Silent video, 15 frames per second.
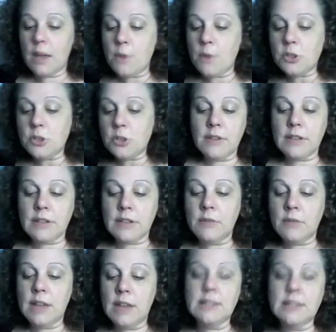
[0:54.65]
emotional
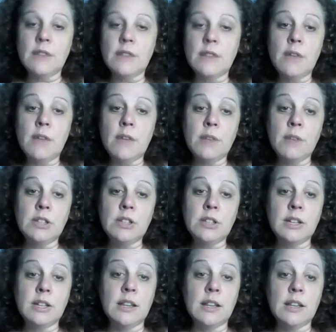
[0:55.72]
body, and
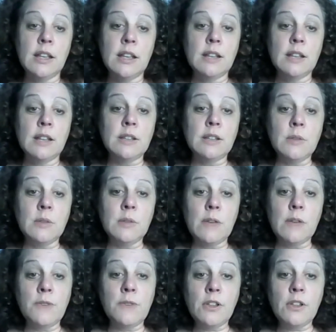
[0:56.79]
auric field. So
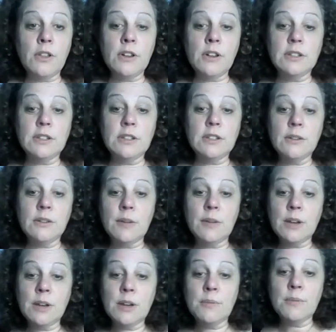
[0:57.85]
without further ado,
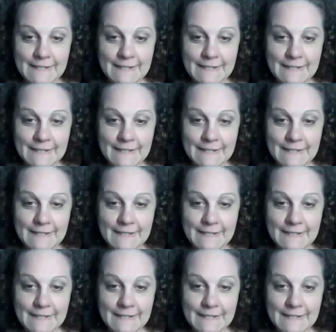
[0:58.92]
I'm going to